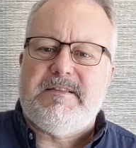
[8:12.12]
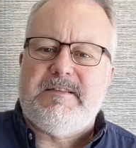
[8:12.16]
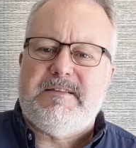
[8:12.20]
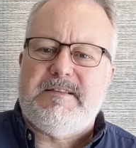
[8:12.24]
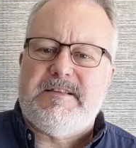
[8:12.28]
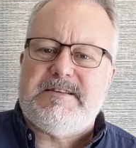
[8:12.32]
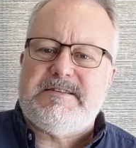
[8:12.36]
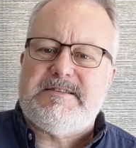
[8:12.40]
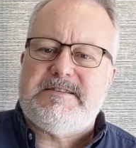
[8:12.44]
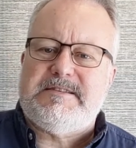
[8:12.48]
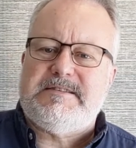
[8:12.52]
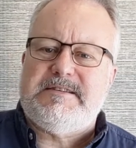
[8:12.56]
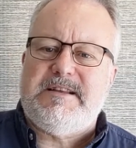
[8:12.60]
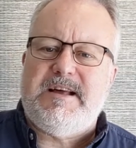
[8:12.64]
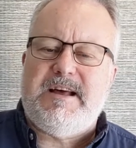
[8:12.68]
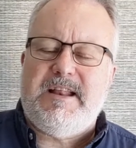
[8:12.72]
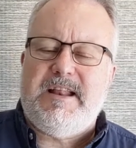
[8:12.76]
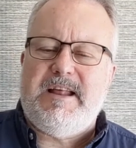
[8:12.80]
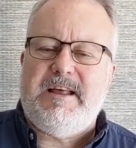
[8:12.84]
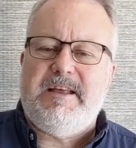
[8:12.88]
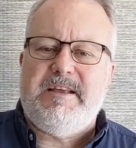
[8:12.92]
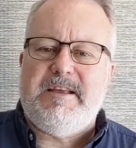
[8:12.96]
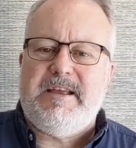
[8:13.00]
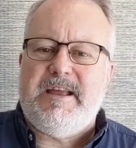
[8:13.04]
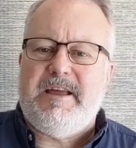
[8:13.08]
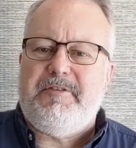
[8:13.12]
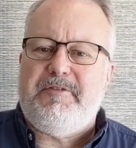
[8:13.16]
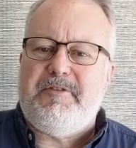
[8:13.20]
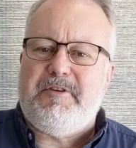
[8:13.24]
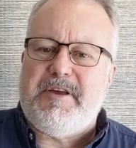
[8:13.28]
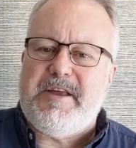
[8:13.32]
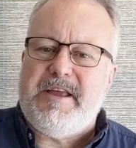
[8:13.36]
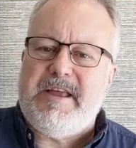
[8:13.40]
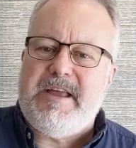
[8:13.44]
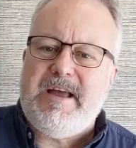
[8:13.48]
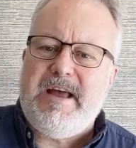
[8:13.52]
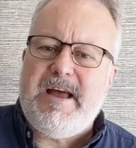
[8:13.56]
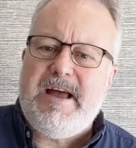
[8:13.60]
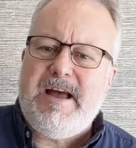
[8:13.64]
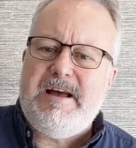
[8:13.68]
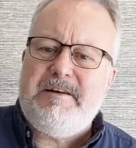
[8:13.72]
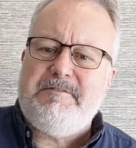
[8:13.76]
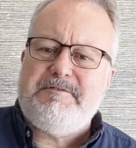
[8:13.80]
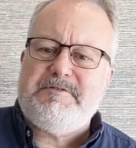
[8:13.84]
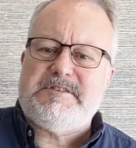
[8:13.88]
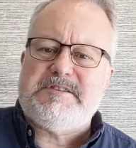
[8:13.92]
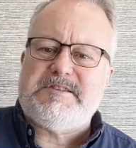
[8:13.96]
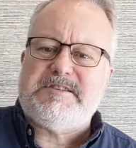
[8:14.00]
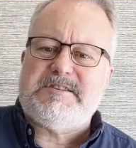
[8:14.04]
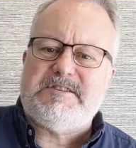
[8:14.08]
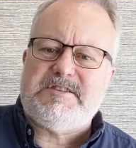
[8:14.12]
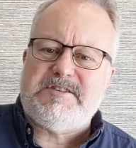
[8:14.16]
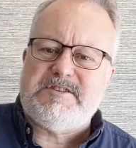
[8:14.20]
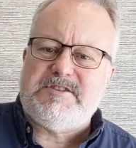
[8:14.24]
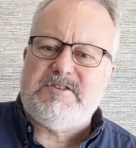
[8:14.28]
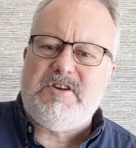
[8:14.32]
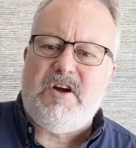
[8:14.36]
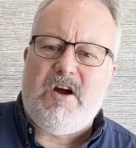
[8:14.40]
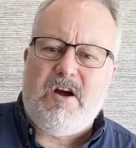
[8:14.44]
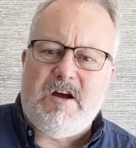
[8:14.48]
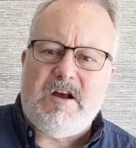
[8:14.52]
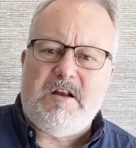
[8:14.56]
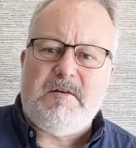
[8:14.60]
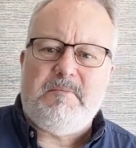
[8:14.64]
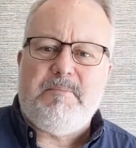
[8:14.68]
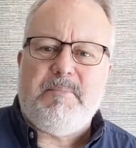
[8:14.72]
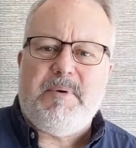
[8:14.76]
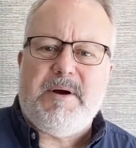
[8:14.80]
This is not how you get there. You have to start